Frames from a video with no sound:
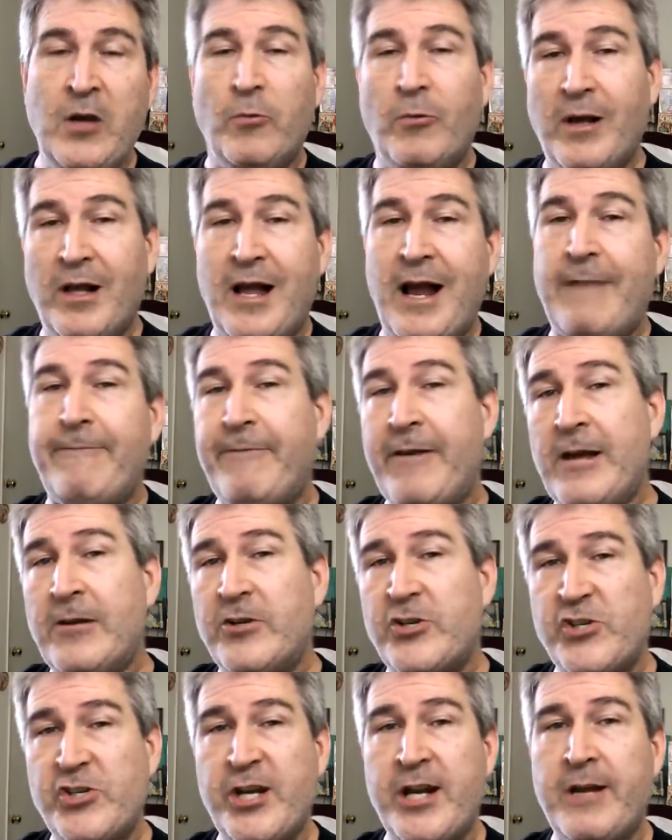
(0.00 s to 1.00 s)
Well, I found
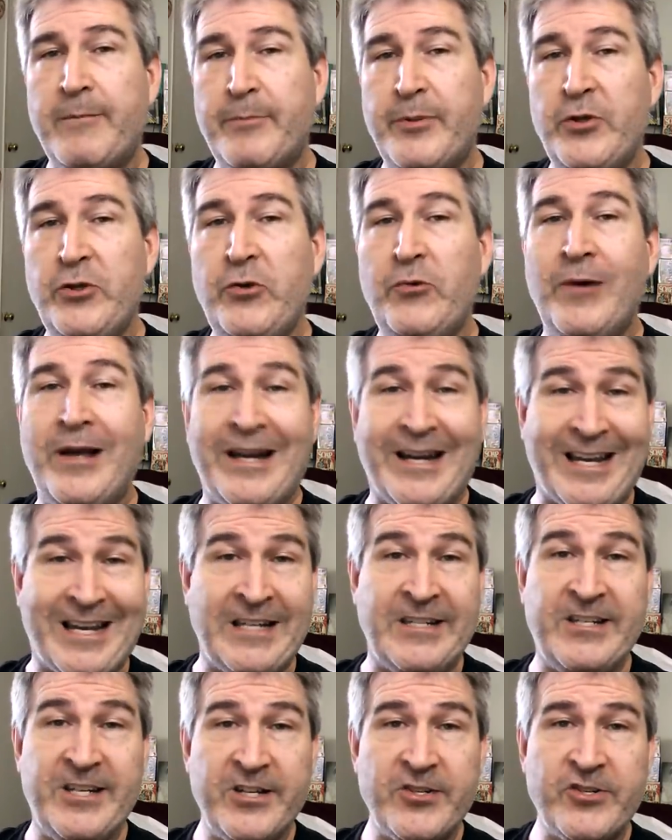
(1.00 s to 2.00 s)
a shampoo and a
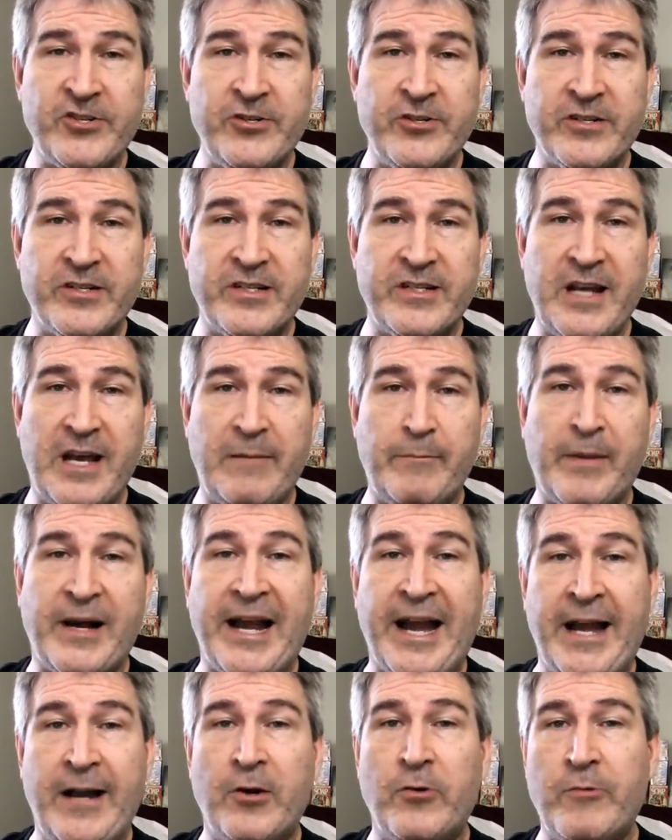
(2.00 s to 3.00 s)
conditioner set
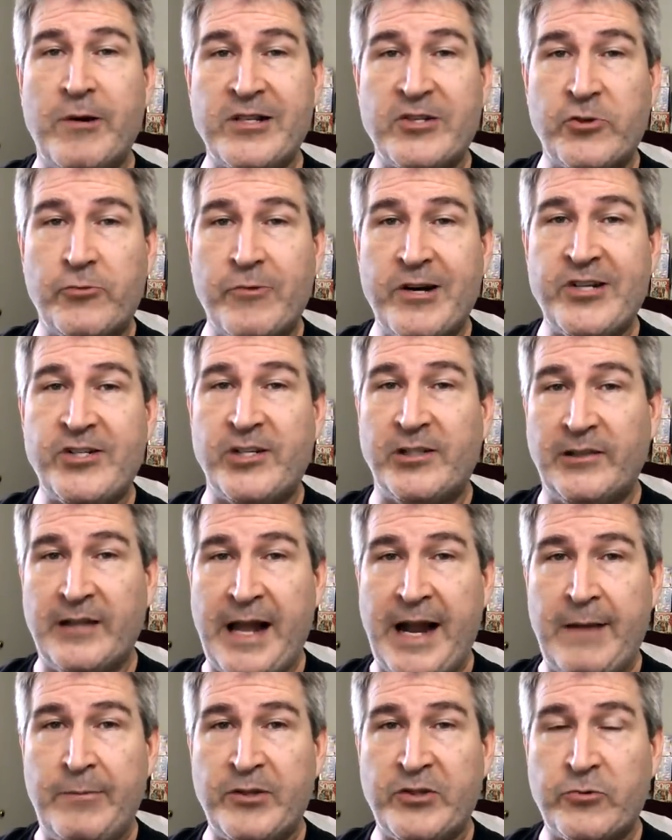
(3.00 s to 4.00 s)
by Hair Restoration
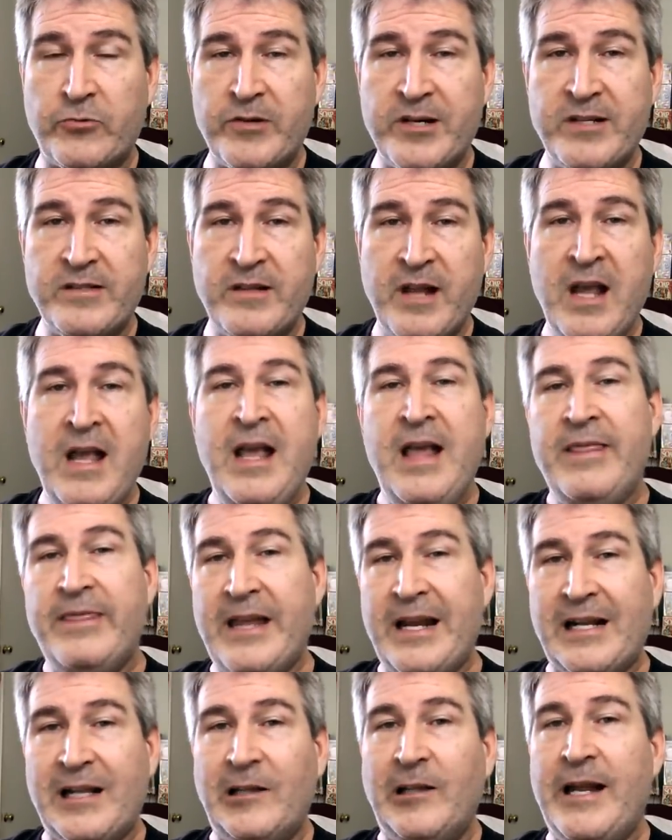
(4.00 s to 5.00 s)
Laboratories
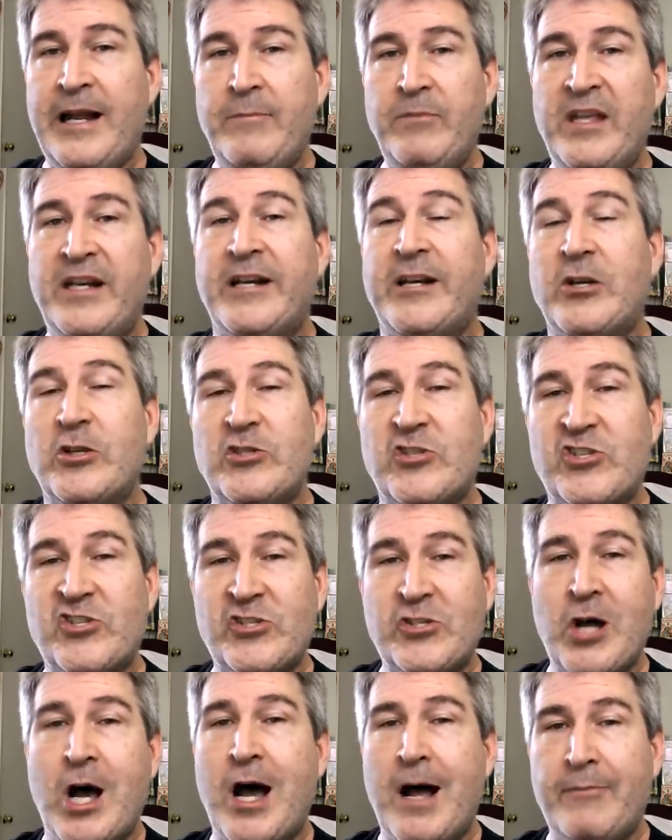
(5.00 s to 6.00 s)
that claimed that it could
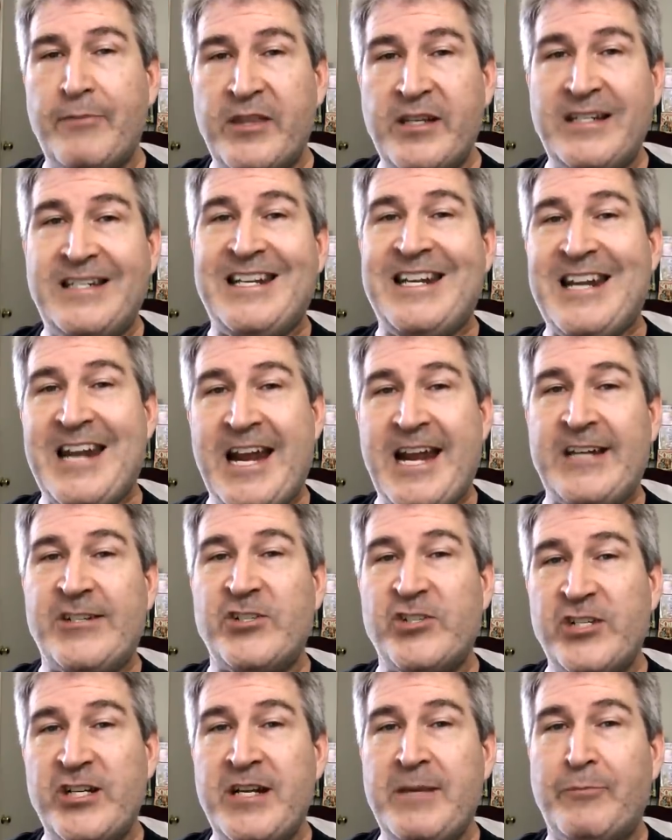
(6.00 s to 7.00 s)
stop the D
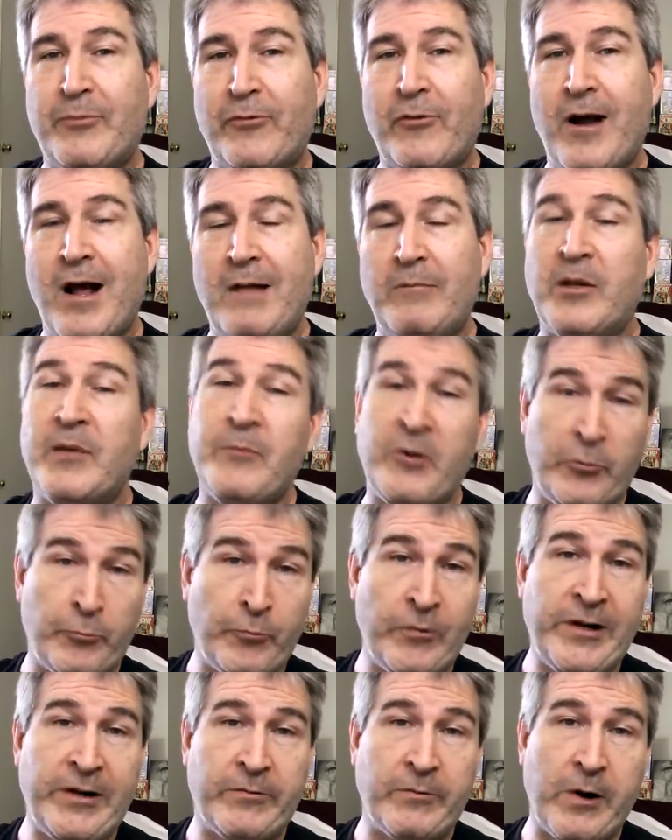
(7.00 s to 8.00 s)
H T problem
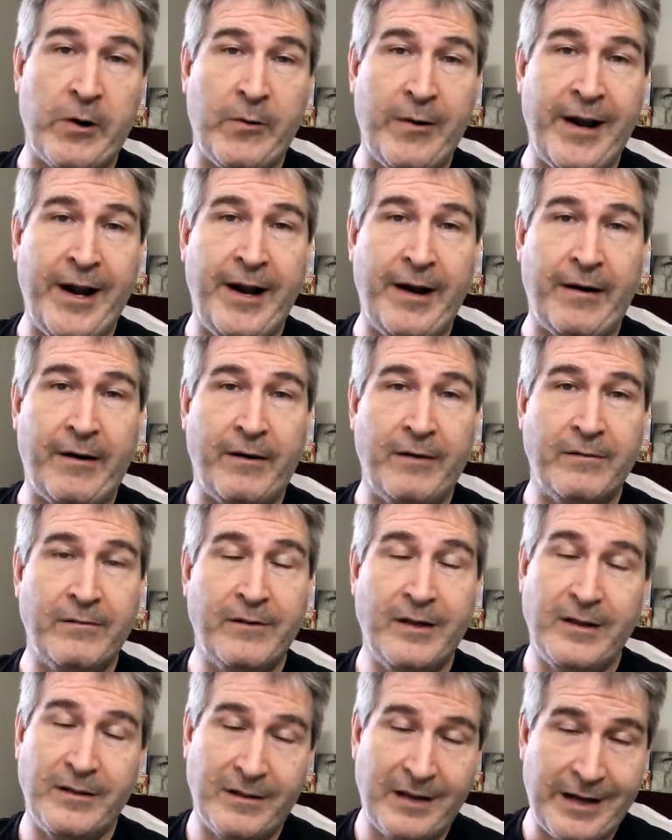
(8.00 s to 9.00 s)
and regrow hair.
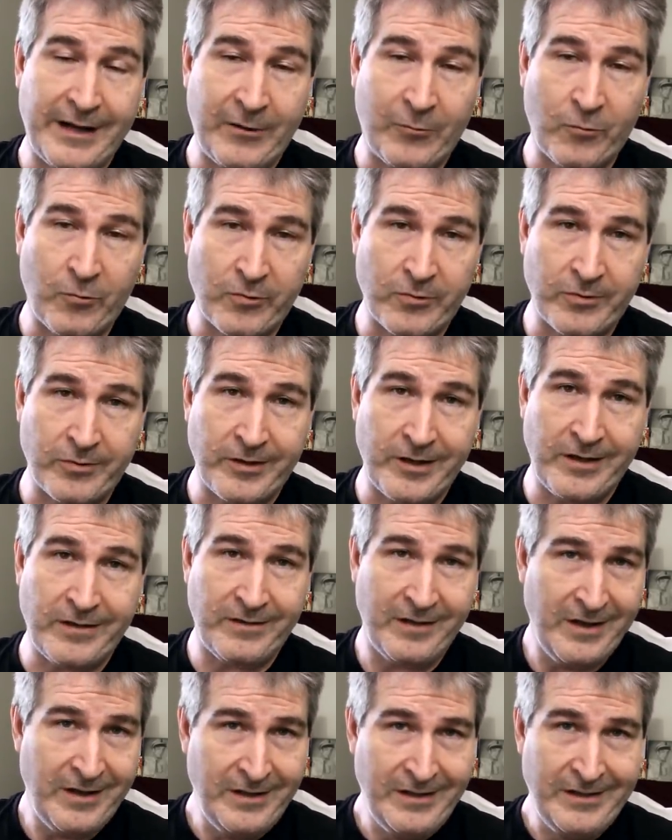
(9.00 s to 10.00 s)
Well, I ordered it